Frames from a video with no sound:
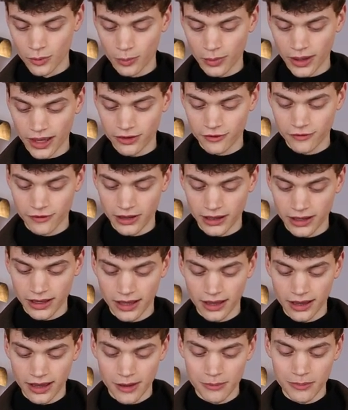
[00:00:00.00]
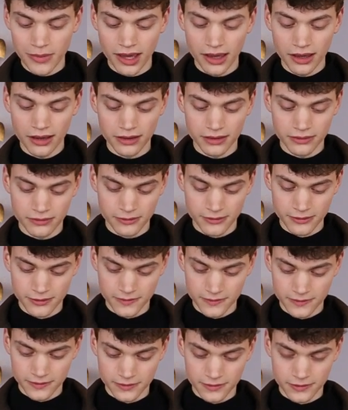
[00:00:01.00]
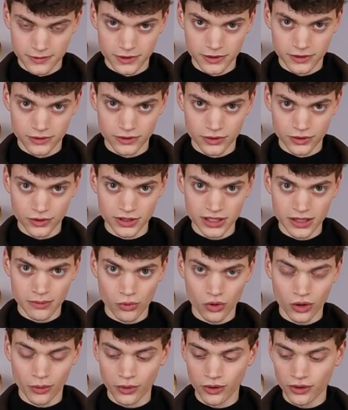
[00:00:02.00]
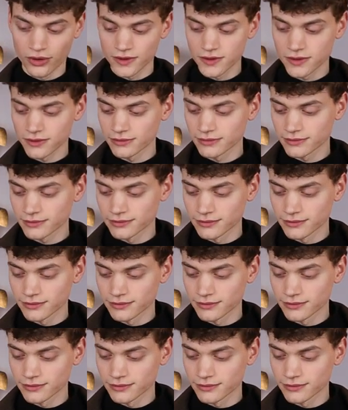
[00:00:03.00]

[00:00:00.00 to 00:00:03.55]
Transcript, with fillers: bag of clay and make 30 more mugs